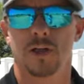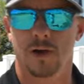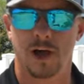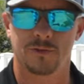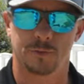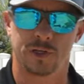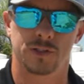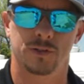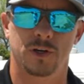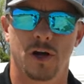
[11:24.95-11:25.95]
I don't have to
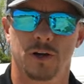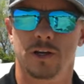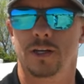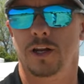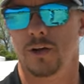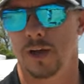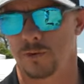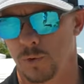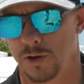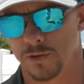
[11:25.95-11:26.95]
mix new concrete. I don't have
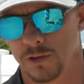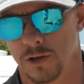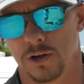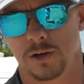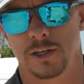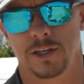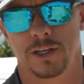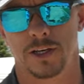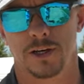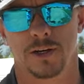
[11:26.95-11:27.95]
to wait for the concrete to
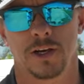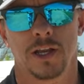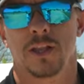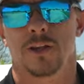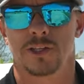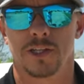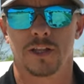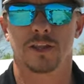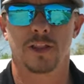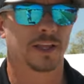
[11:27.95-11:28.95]
cure. There's
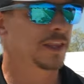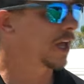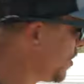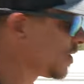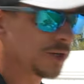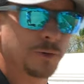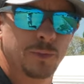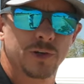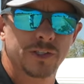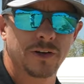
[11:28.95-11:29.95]
nothing like that. The steel
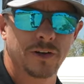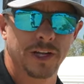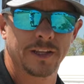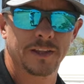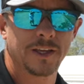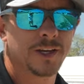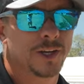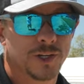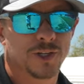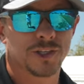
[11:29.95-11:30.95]
post underneath
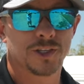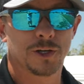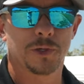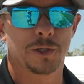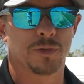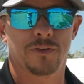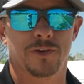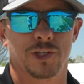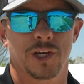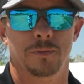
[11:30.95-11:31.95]
should still be in
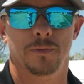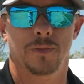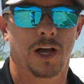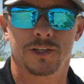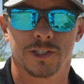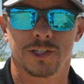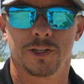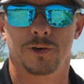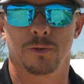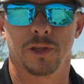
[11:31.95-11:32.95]
perfect shape. I just
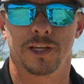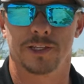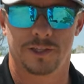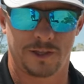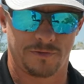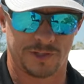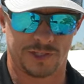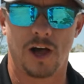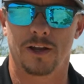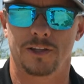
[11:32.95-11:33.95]
need to replace the
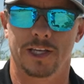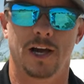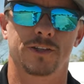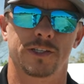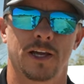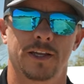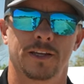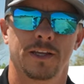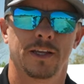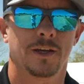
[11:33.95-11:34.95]
facade on the
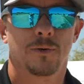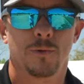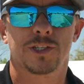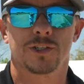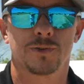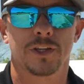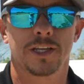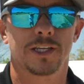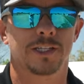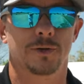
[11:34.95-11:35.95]
outside which is
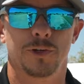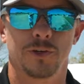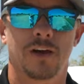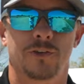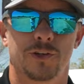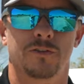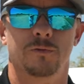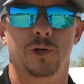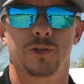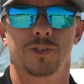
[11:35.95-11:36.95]
really easy when you have a
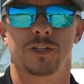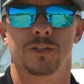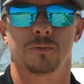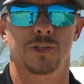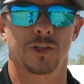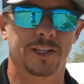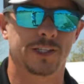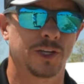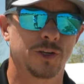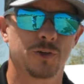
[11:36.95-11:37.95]
driven post system. So that's
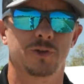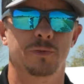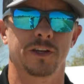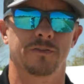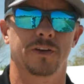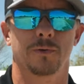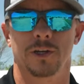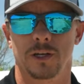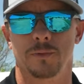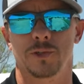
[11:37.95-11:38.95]
a huge benefit when
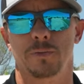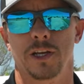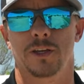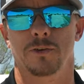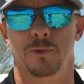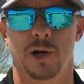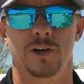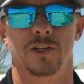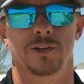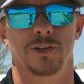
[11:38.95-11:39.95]
it comes to making
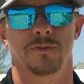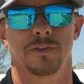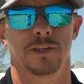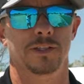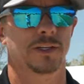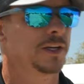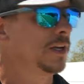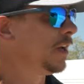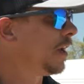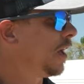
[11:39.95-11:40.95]
repairs on your fence.
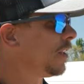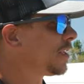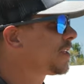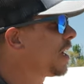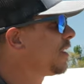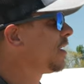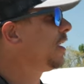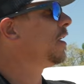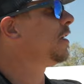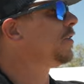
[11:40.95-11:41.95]
Uh, let's say that
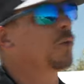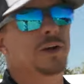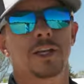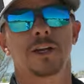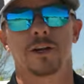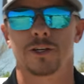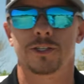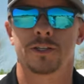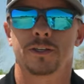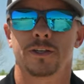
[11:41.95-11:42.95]
in 20
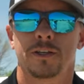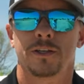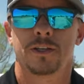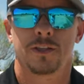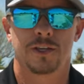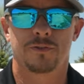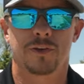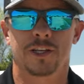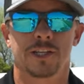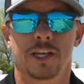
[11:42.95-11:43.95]
years, this
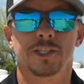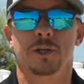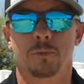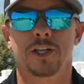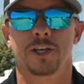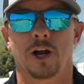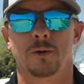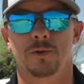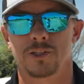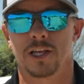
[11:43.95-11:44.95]
fence is complete
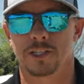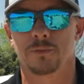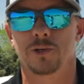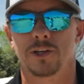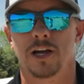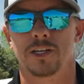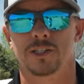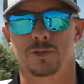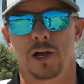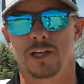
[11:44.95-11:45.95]
garbage, like some of you
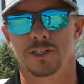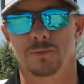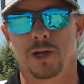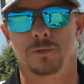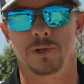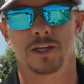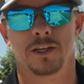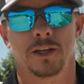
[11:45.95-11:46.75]
guys surmised it might be.